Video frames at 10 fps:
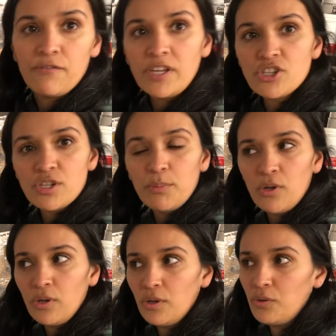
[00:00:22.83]

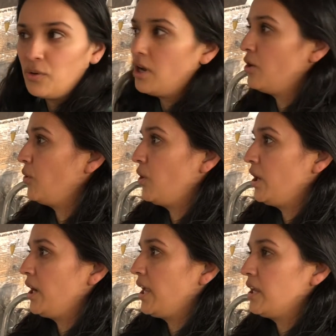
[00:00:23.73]
vegetable or
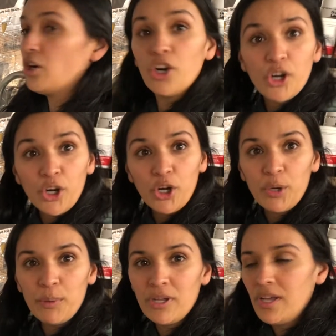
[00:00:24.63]
a
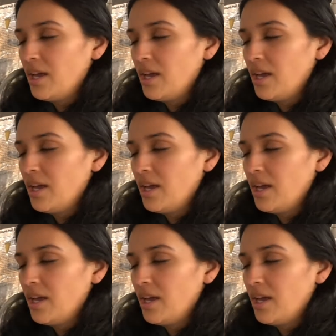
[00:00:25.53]
herb,